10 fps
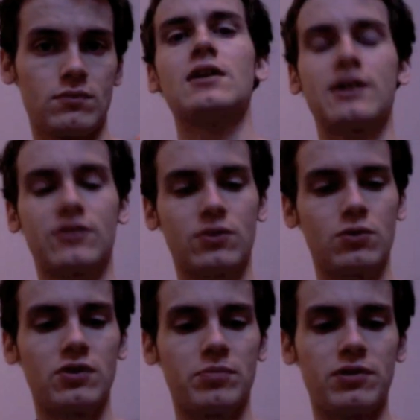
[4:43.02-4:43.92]
Next
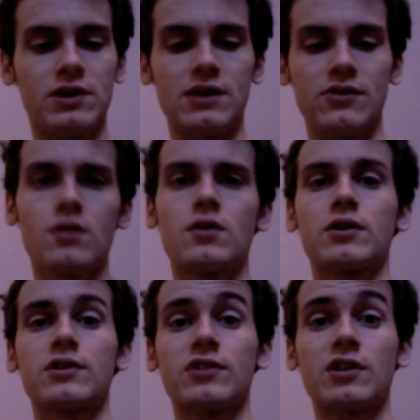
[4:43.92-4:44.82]
chord is pretty easy. You're
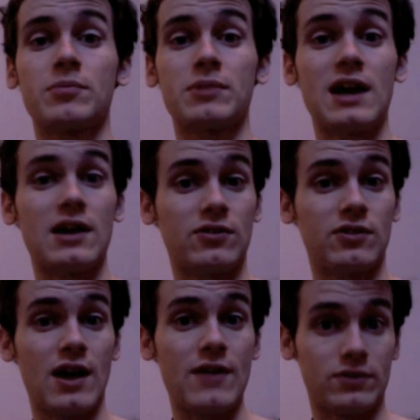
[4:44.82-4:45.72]
going to set up an
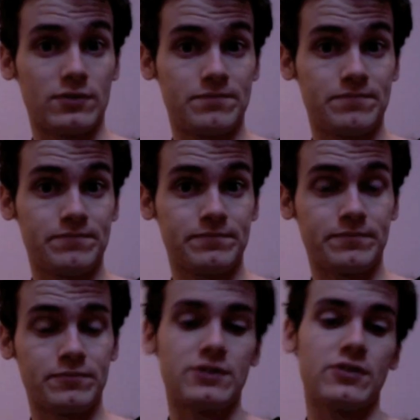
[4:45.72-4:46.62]
A7,
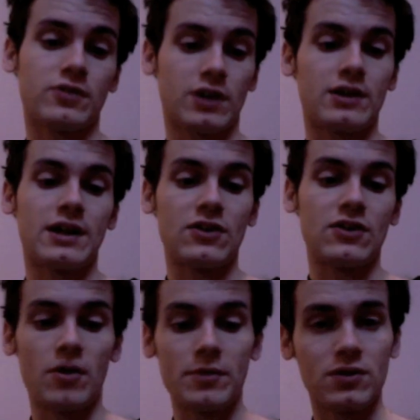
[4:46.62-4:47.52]
which is like an A
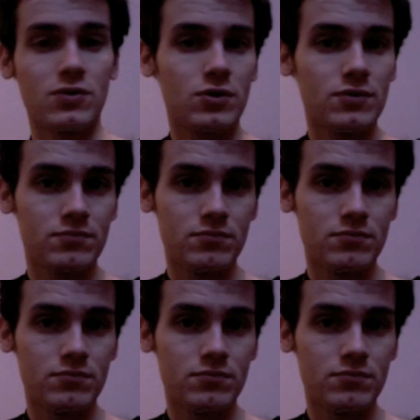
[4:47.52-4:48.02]
dominant chord,